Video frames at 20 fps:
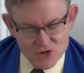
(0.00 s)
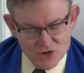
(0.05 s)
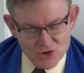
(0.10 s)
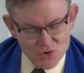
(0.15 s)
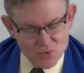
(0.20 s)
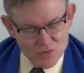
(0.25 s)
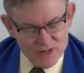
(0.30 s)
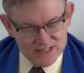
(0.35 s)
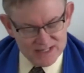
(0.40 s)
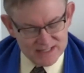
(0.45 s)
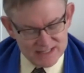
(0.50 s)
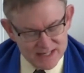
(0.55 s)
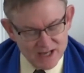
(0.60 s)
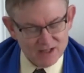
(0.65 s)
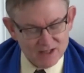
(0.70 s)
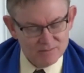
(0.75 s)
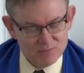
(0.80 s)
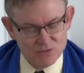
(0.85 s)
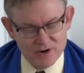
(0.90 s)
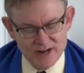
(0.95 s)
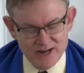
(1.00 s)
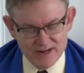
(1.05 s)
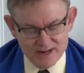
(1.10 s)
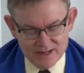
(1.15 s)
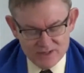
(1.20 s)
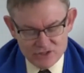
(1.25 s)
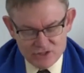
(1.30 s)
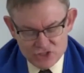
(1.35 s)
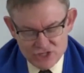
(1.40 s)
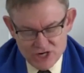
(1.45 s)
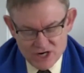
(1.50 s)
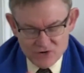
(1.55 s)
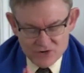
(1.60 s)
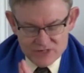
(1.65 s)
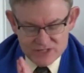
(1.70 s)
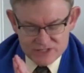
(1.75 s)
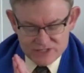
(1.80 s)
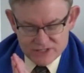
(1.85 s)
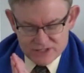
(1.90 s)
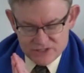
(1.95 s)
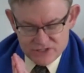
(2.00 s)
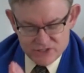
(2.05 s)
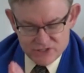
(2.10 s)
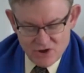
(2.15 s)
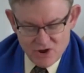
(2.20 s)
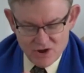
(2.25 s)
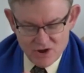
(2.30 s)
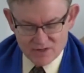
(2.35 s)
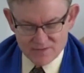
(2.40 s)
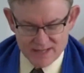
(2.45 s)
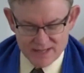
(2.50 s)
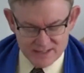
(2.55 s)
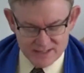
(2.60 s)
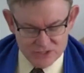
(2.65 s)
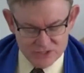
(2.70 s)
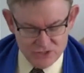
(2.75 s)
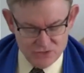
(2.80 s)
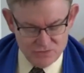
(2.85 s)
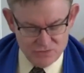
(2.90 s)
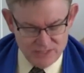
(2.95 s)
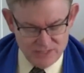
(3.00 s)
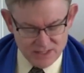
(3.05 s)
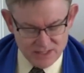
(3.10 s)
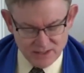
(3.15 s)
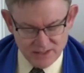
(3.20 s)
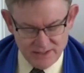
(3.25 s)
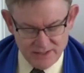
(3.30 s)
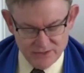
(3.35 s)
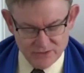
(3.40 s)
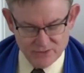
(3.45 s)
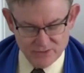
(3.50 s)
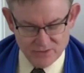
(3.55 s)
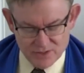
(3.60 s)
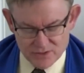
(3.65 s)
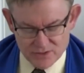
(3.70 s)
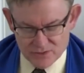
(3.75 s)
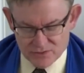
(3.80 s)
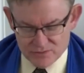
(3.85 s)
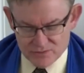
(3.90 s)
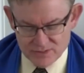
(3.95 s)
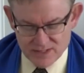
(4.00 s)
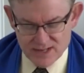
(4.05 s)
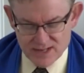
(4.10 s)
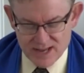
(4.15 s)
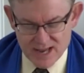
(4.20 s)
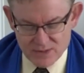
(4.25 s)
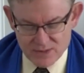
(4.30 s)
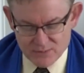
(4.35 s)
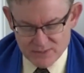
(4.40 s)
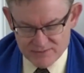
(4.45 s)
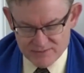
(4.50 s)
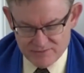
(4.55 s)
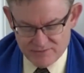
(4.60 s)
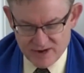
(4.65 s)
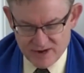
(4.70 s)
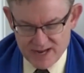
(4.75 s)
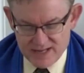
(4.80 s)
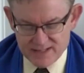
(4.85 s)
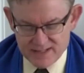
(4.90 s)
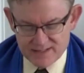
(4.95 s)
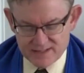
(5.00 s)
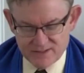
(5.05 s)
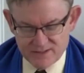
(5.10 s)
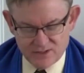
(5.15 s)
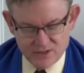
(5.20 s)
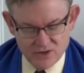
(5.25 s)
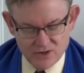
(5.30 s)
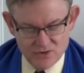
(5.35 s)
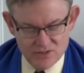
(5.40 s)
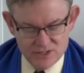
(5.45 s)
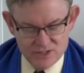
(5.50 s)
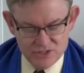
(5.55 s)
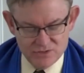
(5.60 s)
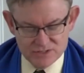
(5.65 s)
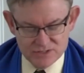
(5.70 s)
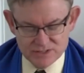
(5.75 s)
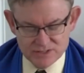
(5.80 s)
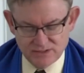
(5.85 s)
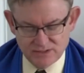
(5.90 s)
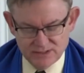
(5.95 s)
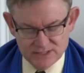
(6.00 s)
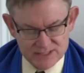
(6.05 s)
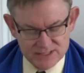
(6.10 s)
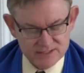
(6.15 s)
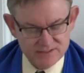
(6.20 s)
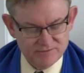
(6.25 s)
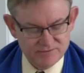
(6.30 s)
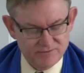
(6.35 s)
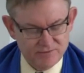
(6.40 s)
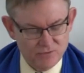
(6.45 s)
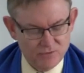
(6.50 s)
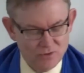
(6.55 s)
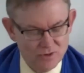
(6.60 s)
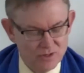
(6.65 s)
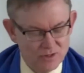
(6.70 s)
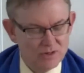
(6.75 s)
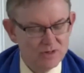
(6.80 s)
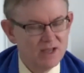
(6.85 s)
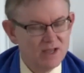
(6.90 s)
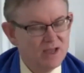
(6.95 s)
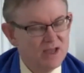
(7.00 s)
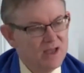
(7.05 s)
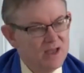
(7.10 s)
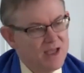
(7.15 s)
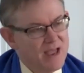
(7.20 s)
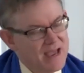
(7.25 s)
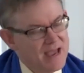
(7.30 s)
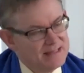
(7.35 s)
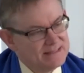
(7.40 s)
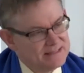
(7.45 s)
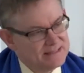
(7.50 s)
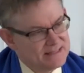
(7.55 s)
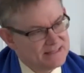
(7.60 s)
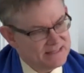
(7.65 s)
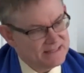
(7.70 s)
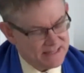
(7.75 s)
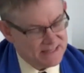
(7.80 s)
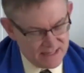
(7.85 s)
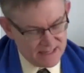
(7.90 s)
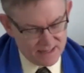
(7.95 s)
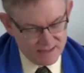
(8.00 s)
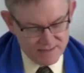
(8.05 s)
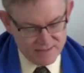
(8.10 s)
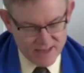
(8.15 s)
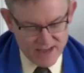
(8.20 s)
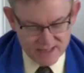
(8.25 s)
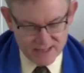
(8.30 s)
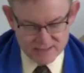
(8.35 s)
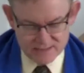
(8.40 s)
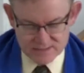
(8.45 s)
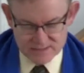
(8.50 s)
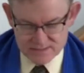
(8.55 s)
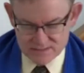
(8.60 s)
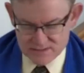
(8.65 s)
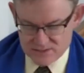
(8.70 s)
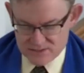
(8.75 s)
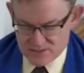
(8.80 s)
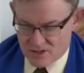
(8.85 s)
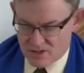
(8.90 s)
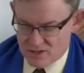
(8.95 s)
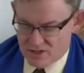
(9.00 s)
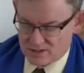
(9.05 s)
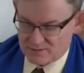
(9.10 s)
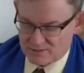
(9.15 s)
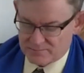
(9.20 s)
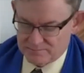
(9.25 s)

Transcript: We celebrate and cherish the song that is uniquely your own, and we invite and encourage you to listen for and sing that song.